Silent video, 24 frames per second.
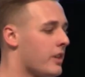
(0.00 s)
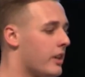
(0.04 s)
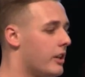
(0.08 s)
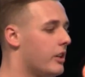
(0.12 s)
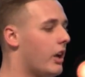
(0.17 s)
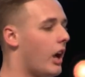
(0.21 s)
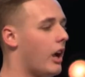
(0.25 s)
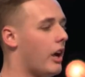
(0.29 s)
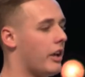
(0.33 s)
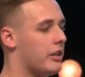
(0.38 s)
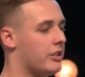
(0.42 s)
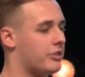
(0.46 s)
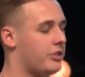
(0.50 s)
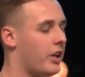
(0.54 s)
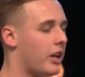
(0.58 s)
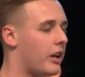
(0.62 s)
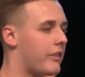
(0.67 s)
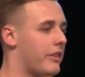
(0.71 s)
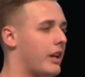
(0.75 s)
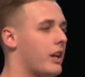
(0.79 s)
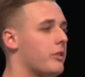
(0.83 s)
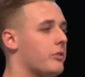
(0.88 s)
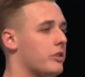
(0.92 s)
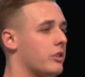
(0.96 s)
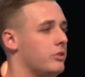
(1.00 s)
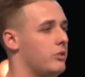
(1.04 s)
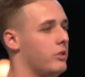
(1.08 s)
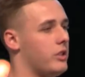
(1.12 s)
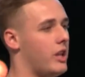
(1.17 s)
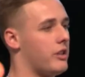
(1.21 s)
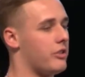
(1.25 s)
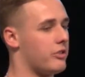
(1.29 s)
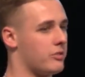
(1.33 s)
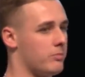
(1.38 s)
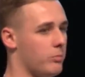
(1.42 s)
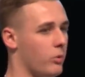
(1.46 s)
I decided that I was going to do
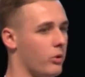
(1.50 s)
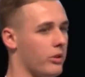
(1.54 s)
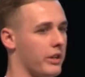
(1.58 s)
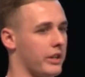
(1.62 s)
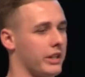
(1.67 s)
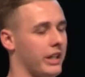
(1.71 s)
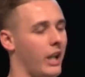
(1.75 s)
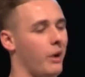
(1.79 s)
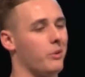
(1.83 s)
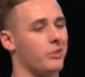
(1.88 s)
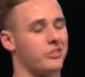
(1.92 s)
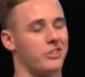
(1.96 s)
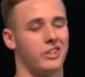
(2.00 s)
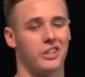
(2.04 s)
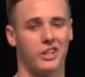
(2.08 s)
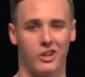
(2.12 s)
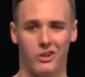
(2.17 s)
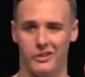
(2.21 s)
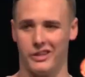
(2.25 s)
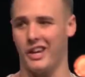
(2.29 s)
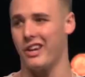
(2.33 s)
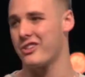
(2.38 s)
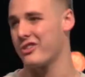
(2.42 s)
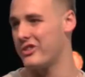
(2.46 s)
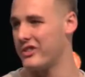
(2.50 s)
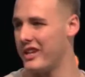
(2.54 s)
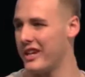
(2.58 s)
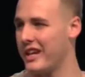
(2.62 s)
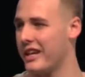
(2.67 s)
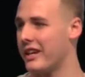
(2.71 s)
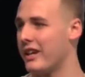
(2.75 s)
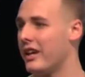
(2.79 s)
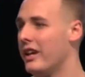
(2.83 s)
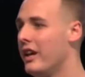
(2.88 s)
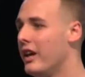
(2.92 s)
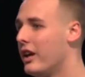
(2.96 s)
that this morning. I was going to go
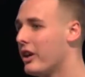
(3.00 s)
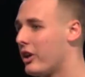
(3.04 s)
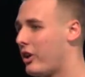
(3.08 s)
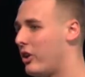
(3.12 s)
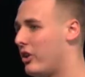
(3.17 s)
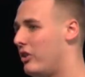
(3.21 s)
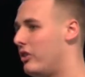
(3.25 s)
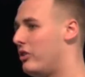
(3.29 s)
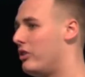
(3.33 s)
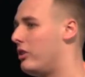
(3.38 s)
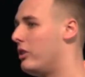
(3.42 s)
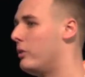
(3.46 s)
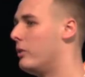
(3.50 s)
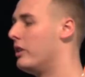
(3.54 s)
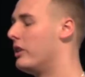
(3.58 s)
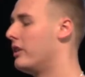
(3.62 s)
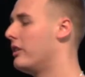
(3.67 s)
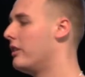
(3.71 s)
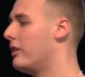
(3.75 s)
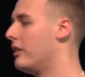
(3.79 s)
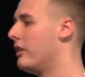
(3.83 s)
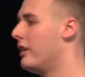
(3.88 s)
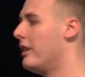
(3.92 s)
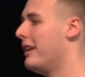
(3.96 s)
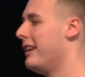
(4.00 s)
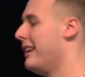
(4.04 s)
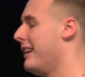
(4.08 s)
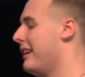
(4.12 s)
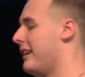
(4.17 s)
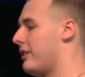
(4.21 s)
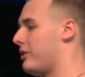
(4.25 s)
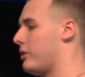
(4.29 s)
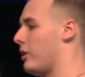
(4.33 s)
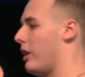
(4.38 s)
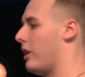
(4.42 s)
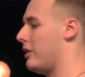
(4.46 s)
yesterday, couldn't do it.
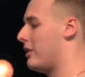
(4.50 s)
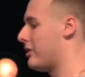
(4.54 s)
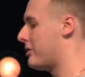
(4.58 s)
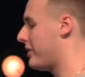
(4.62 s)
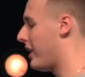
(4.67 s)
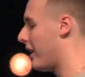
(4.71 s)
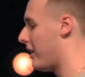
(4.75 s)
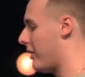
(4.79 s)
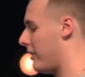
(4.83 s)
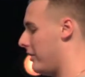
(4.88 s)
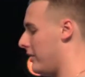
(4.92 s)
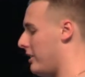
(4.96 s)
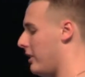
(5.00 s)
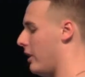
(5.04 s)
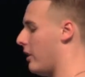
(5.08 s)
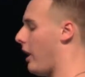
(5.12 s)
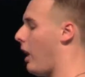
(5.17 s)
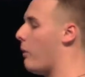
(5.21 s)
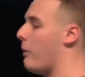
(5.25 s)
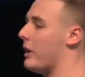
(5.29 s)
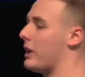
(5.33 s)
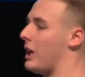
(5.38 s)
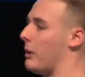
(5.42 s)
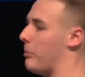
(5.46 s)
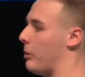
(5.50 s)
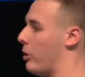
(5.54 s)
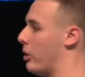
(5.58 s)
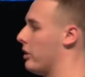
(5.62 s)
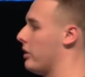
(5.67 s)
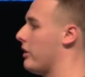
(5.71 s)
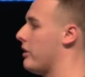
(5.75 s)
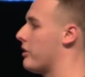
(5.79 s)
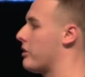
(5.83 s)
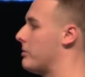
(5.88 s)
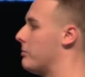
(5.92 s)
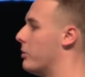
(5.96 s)
So I decided, I wake up
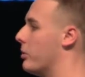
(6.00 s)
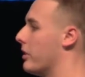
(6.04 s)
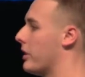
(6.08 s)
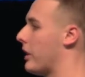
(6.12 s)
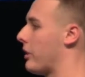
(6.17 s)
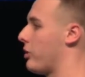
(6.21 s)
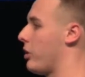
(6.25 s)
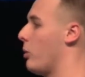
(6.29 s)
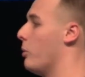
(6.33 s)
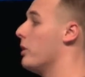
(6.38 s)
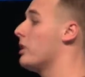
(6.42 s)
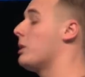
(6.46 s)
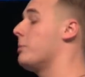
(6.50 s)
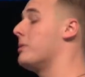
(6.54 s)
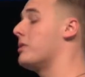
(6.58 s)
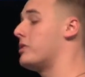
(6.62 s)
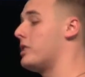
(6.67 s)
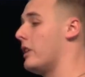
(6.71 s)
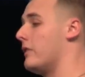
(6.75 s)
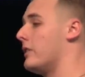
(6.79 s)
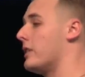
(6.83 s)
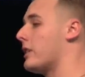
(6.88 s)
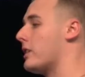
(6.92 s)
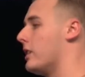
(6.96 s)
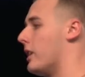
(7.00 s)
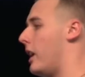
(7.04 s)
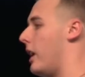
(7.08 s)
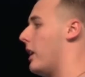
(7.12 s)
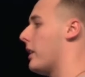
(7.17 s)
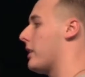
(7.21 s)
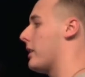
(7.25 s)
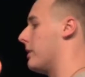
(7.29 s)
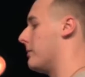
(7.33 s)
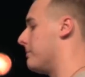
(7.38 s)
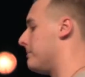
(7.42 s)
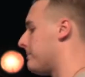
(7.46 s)
early this morning. So I woke up at 7
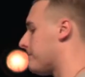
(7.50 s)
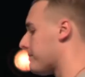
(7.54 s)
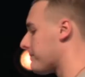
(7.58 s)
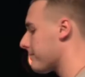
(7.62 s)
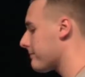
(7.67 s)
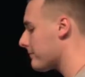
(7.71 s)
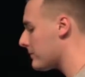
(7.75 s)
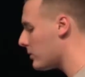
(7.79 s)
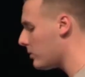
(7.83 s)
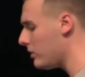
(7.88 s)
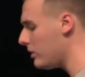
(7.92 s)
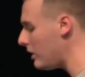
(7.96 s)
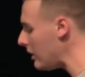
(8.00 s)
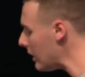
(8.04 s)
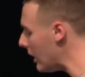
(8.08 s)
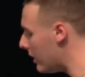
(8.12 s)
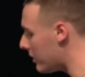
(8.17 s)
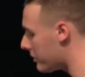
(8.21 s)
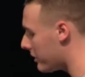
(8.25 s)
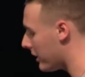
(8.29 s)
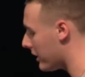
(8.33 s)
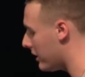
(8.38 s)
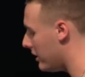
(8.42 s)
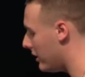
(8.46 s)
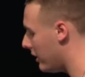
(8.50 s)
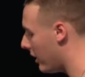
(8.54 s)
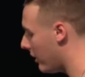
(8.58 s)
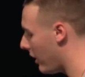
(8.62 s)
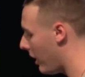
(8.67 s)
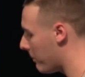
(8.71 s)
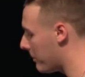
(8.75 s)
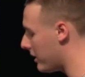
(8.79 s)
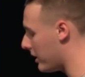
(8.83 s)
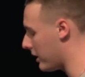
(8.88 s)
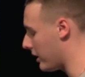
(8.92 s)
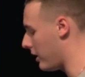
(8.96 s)
o'clock, and I was like,
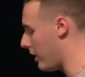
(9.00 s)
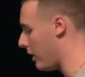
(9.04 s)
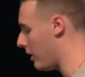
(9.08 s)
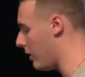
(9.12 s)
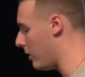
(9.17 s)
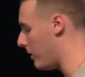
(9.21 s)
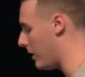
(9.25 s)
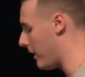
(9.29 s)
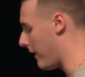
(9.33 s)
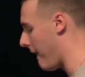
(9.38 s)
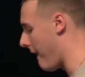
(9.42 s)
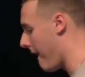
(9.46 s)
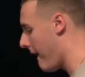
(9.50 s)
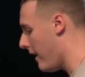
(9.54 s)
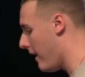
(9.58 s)
I'm going to go. And